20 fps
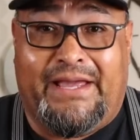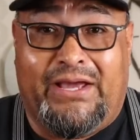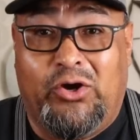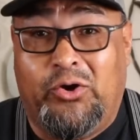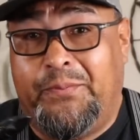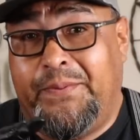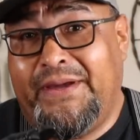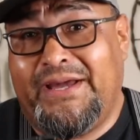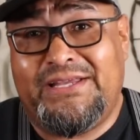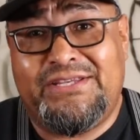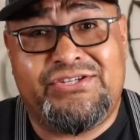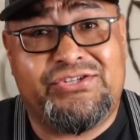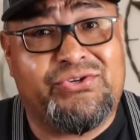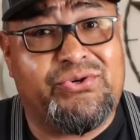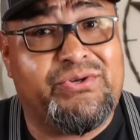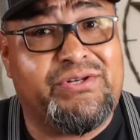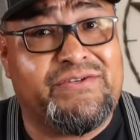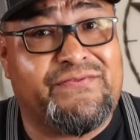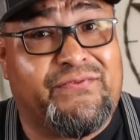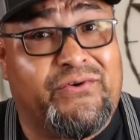I hope you guys
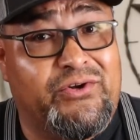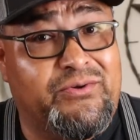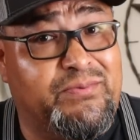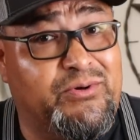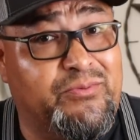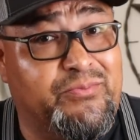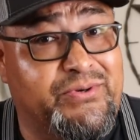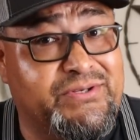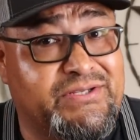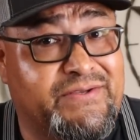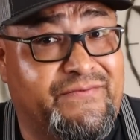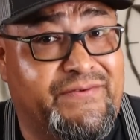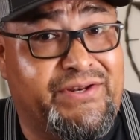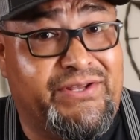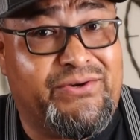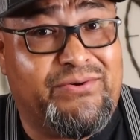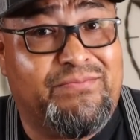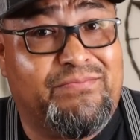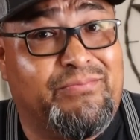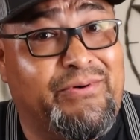enjoyed this foil boat brisket
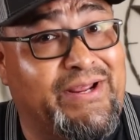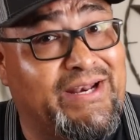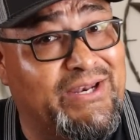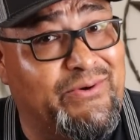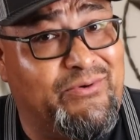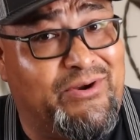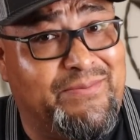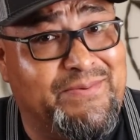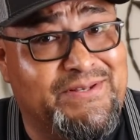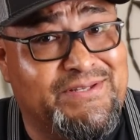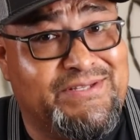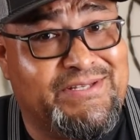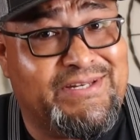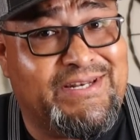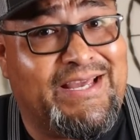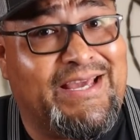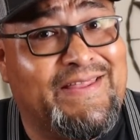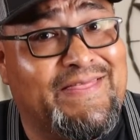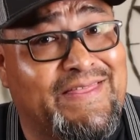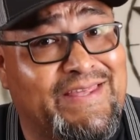video. Bradley
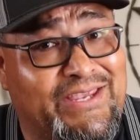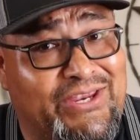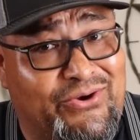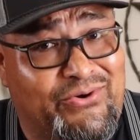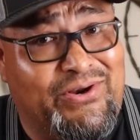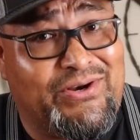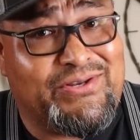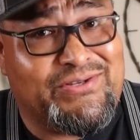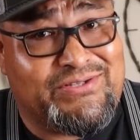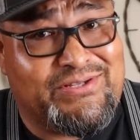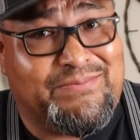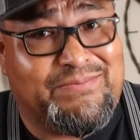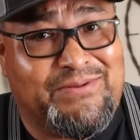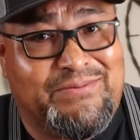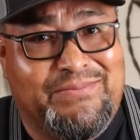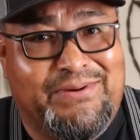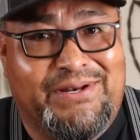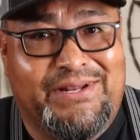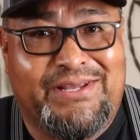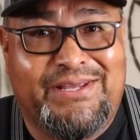Robinson, I think you're onto
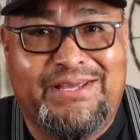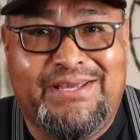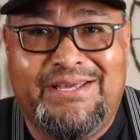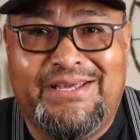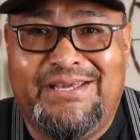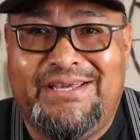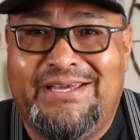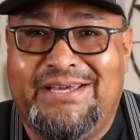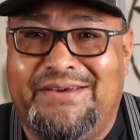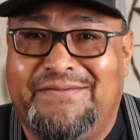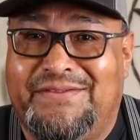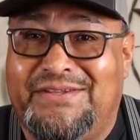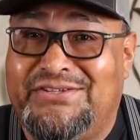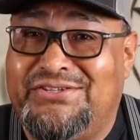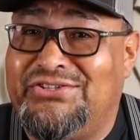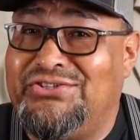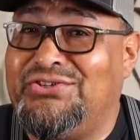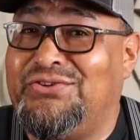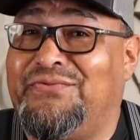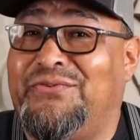something, buddy. If
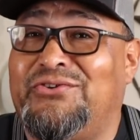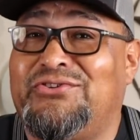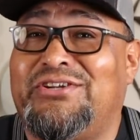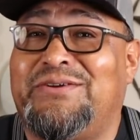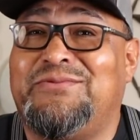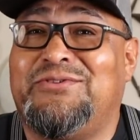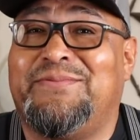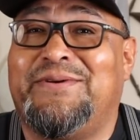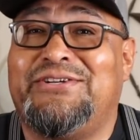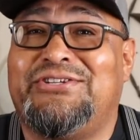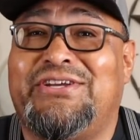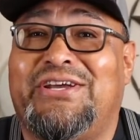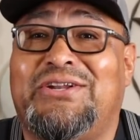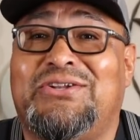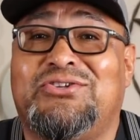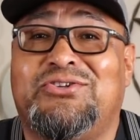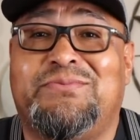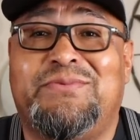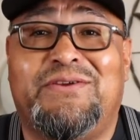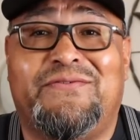this is your first time to my
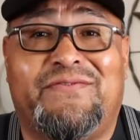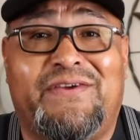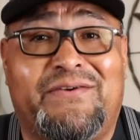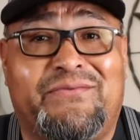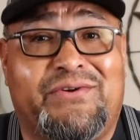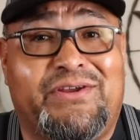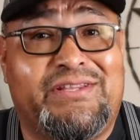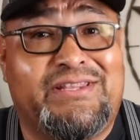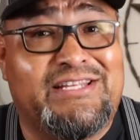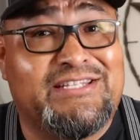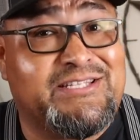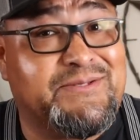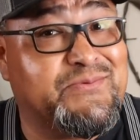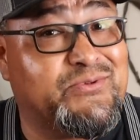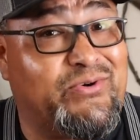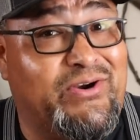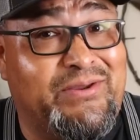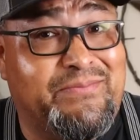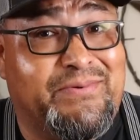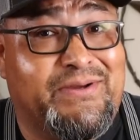channel, do me a favor, hit that
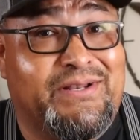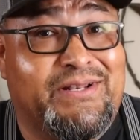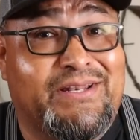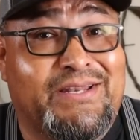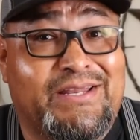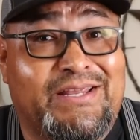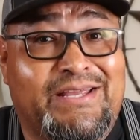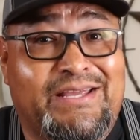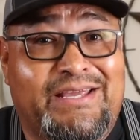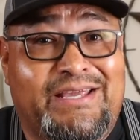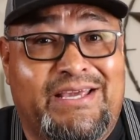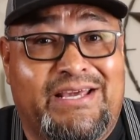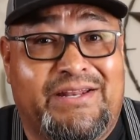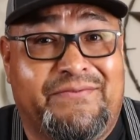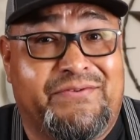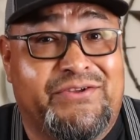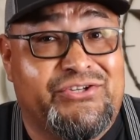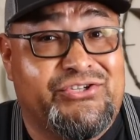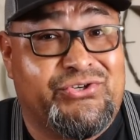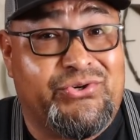subscribe button.
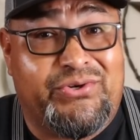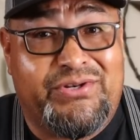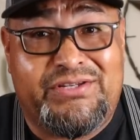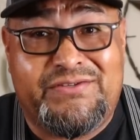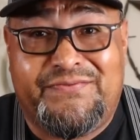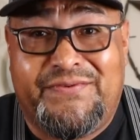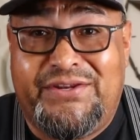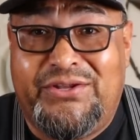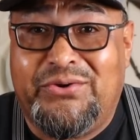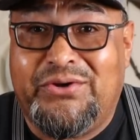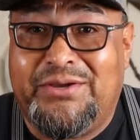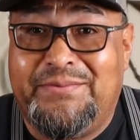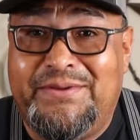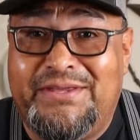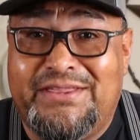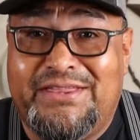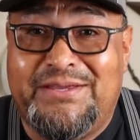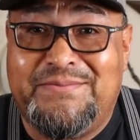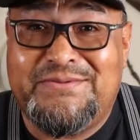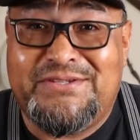And if you enjoyed this video, give
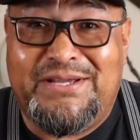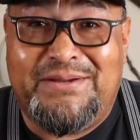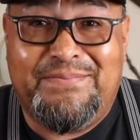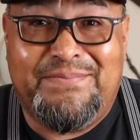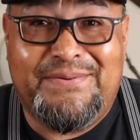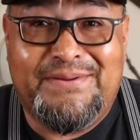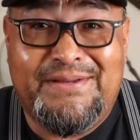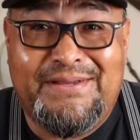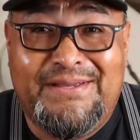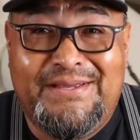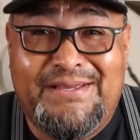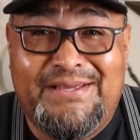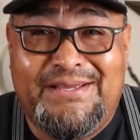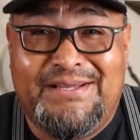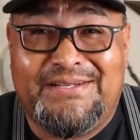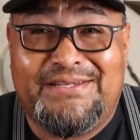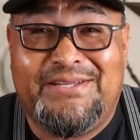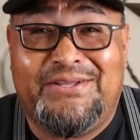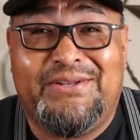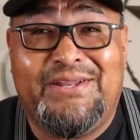me a thumbs up.
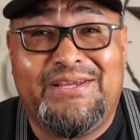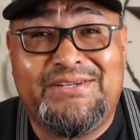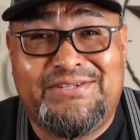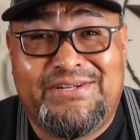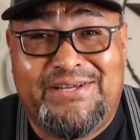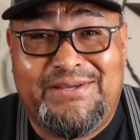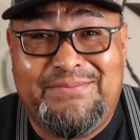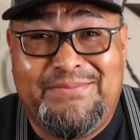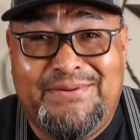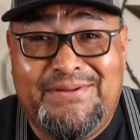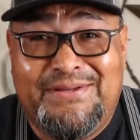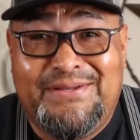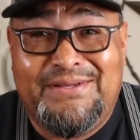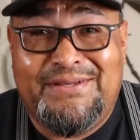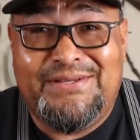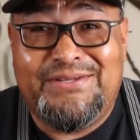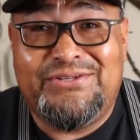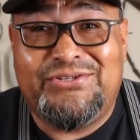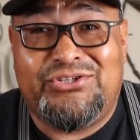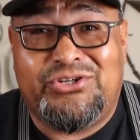Until next time,
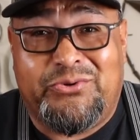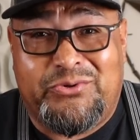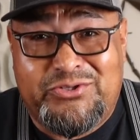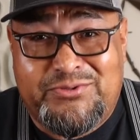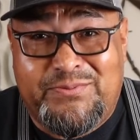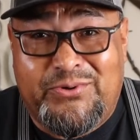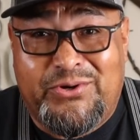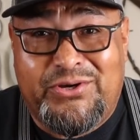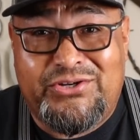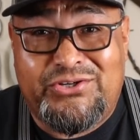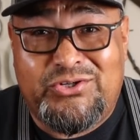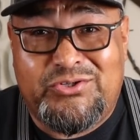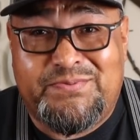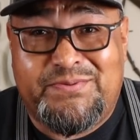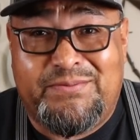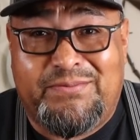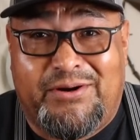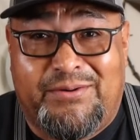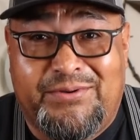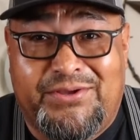Joe is Smoking Joe's
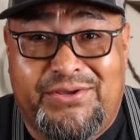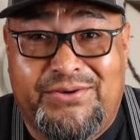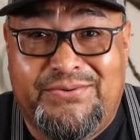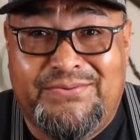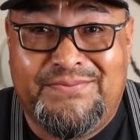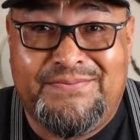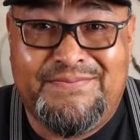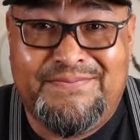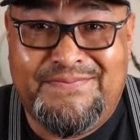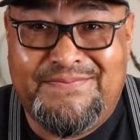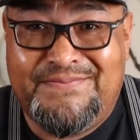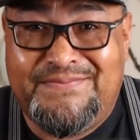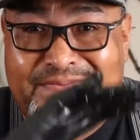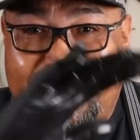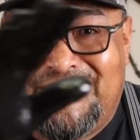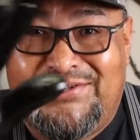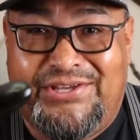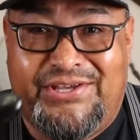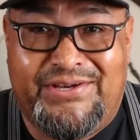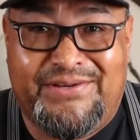Pit Barbecue.
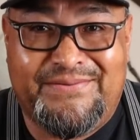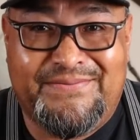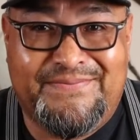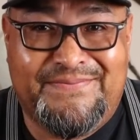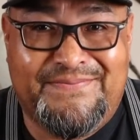See ya.